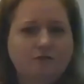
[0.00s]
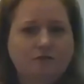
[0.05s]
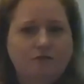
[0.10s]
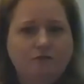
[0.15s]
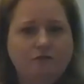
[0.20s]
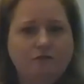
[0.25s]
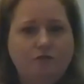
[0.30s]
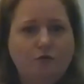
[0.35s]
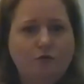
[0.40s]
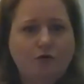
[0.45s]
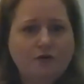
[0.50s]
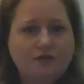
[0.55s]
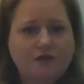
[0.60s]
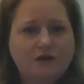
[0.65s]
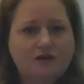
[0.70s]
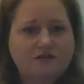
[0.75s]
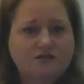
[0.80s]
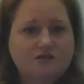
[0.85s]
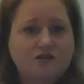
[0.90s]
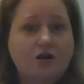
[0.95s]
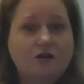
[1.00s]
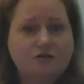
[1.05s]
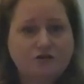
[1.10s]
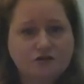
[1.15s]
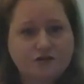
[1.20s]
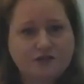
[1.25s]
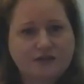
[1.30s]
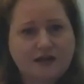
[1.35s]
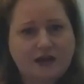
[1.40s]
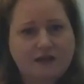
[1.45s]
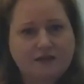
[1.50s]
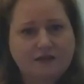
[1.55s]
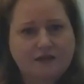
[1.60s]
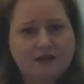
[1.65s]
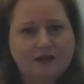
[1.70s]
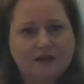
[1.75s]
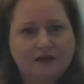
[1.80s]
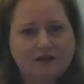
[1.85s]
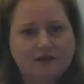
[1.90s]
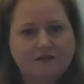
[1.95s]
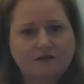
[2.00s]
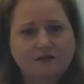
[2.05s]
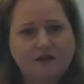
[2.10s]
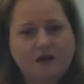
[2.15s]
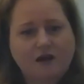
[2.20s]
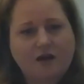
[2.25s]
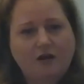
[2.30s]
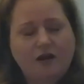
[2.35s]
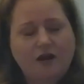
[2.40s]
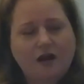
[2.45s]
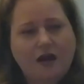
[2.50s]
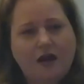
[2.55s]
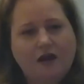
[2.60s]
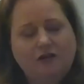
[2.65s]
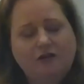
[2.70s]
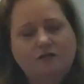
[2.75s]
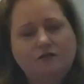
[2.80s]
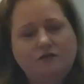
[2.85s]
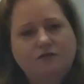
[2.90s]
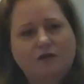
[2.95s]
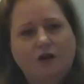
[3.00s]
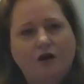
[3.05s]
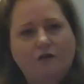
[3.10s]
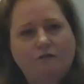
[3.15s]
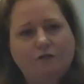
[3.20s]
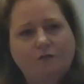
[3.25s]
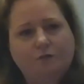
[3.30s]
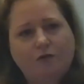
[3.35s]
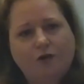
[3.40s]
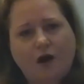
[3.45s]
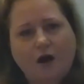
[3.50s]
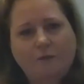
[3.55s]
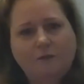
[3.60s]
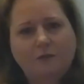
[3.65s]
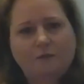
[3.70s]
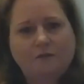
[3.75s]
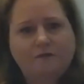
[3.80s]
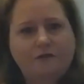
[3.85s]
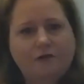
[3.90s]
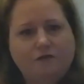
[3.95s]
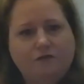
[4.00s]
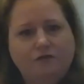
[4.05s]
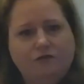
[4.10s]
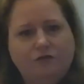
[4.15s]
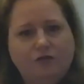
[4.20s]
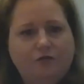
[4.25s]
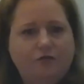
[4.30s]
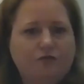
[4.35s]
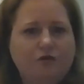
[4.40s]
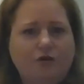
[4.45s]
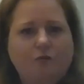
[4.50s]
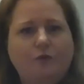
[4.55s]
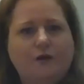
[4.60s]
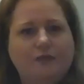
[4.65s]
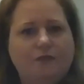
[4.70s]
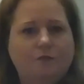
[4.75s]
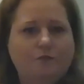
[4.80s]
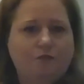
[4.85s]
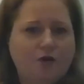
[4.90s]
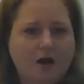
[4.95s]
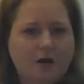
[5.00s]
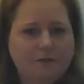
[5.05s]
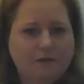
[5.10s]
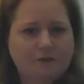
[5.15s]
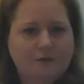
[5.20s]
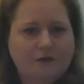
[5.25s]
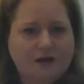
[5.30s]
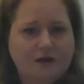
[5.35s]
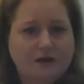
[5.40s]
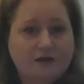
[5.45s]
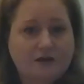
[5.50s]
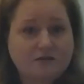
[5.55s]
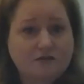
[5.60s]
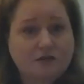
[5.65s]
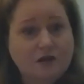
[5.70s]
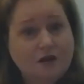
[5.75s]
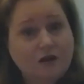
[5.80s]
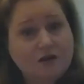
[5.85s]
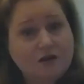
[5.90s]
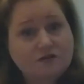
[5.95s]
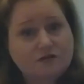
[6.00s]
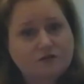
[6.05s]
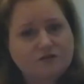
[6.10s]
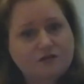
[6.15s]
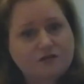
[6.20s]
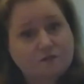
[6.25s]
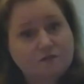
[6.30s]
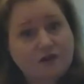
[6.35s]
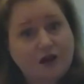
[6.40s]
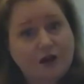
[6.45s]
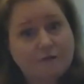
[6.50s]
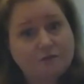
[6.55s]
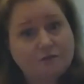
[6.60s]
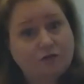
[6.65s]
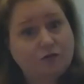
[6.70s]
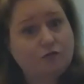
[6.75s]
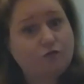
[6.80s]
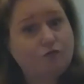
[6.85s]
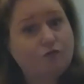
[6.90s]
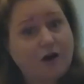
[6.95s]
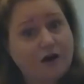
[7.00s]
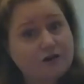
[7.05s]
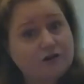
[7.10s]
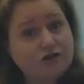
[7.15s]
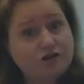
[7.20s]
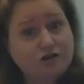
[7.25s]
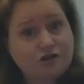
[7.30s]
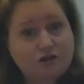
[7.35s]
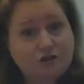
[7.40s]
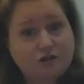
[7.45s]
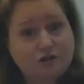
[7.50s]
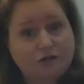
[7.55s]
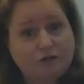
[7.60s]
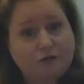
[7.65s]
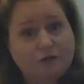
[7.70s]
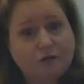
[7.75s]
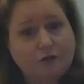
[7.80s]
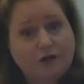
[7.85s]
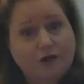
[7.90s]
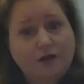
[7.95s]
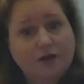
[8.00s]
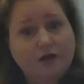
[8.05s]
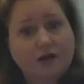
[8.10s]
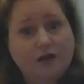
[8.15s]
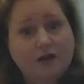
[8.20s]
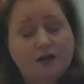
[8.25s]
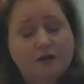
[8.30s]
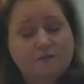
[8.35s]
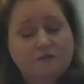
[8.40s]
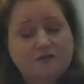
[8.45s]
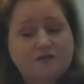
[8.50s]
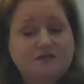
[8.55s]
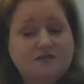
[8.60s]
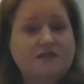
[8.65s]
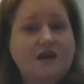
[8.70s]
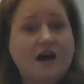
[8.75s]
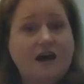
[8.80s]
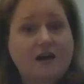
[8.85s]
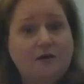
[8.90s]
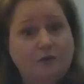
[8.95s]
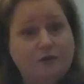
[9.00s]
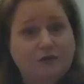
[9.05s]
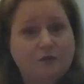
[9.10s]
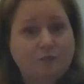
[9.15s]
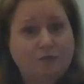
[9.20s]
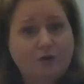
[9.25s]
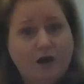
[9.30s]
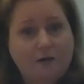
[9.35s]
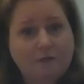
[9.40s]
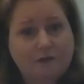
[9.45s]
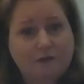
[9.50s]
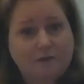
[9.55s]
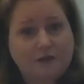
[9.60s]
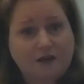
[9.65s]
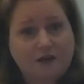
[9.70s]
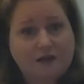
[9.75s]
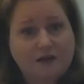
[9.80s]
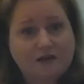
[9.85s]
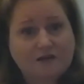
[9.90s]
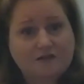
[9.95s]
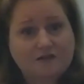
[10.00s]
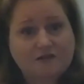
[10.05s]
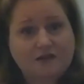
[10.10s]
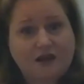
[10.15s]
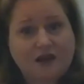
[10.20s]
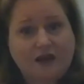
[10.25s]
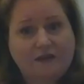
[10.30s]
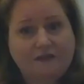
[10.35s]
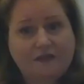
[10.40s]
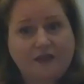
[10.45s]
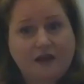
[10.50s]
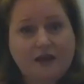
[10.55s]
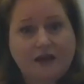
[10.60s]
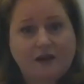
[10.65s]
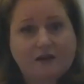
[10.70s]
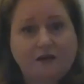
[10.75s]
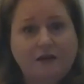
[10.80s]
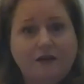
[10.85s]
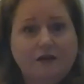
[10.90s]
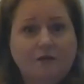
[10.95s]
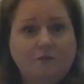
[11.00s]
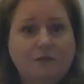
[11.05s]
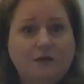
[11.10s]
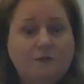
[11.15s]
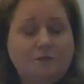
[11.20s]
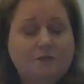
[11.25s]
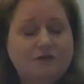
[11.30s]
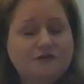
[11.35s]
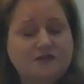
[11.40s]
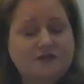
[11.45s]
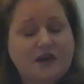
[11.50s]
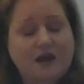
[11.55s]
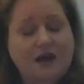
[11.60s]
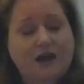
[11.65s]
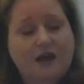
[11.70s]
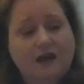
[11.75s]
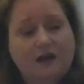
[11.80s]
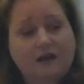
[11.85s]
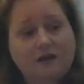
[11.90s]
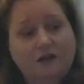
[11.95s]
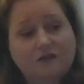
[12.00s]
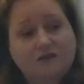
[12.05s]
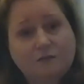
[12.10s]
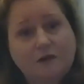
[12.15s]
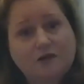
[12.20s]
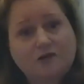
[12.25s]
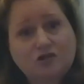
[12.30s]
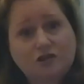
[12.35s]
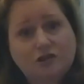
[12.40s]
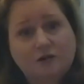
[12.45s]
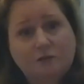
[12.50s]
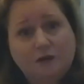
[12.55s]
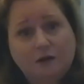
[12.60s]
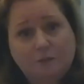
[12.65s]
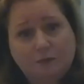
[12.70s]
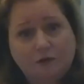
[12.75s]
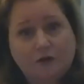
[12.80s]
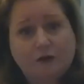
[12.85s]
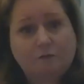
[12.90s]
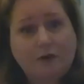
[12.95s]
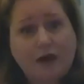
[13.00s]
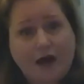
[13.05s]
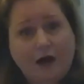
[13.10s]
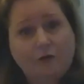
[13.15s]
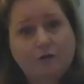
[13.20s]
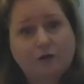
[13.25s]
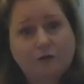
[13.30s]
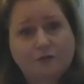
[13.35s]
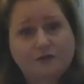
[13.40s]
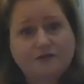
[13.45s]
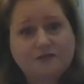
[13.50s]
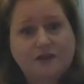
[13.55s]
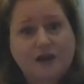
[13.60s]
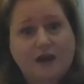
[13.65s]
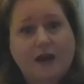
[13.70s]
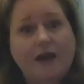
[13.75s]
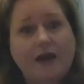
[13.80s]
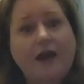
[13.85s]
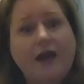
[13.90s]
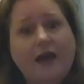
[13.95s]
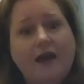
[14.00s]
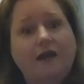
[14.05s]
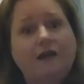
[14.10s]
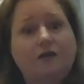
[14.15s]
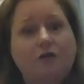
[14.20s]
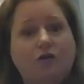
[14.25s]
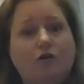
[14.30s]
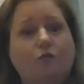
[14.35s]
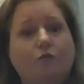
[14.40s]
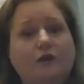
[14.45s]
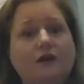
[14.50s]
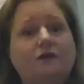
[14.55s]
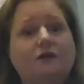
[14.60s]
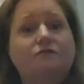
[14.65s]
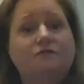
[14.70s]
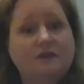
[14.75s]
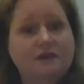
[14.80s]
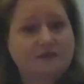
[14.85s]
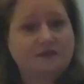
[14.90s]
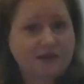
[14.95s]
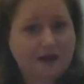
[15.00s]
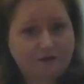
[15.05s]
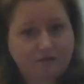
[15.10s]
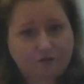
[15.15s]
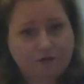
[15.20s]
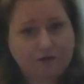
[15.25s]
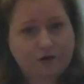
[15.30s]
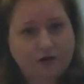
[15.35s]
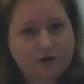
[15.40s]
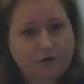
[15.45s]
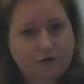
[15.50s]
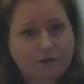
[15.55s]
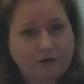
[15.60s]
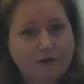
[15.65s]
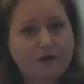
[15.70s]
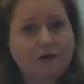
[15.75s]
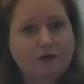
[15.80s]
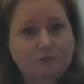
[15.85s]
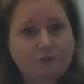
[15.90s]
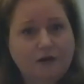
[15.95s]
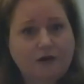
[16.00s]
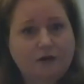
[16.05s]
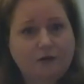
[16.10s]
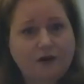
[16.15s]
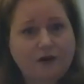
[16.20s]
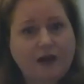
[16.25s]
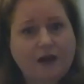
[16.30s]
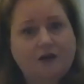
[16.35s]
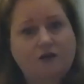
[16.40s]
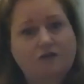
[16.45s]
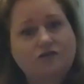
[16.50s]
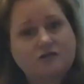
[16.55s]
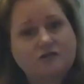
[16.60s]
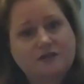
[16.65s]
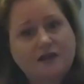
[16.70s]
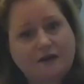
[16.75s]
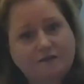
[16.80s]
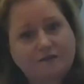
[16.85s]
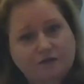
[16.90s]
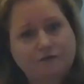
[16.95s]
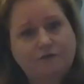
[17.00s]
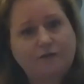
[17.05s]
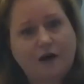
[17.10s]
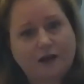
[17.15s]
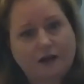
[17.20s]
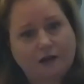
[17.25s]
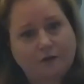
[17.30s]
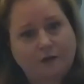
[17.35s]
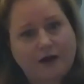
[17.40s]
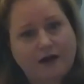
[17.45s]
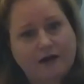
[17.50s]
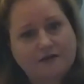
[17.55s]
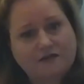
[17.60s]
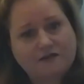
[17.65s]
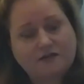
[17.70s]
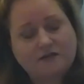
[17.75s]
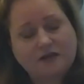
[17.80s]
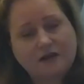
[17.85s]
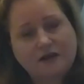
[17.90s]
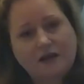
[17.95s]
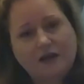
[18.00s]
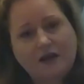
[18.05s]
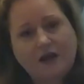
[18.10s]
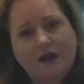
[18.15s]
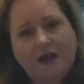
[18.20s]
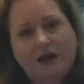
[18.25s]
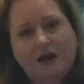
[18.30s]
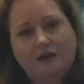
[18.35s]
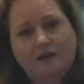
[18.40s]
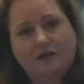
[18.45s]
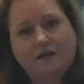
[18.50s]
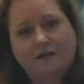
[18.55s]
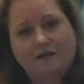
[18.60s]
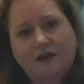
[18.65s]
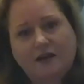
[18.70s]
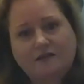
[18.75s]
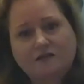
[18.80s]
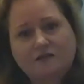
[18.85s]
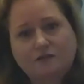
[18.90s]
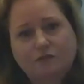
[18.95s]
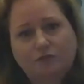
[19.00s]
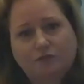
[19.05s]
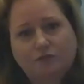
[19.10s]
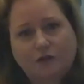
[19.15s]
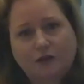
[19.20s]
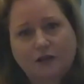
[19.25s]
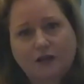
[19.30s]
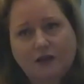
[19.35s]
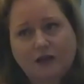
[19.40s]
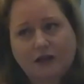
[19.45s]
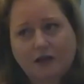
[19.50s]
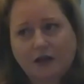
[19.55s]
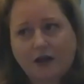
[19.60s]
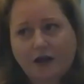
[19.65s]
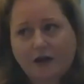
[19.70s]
for things, to understand things, how do you solve a problem if you don't know what the problem is? So sometimes we rush to decide what the problem is, and then people say, especially people in power will say, hey, you know, we can fix that for you. It'll be okay. You just have to follow us. And that's a really